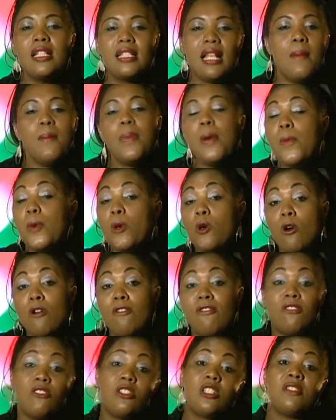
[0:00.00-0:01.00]
Some people go
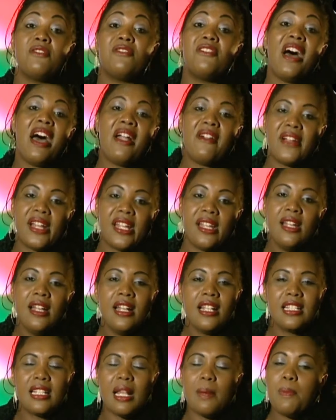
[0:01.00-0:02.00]
for safari,
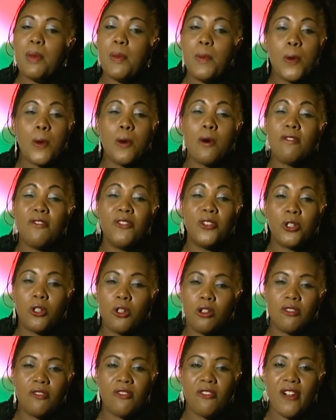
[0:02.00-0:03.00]
some people go for
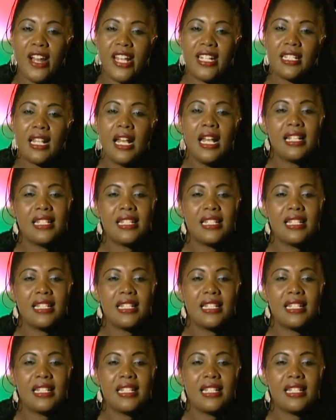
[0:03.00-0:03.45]
conference,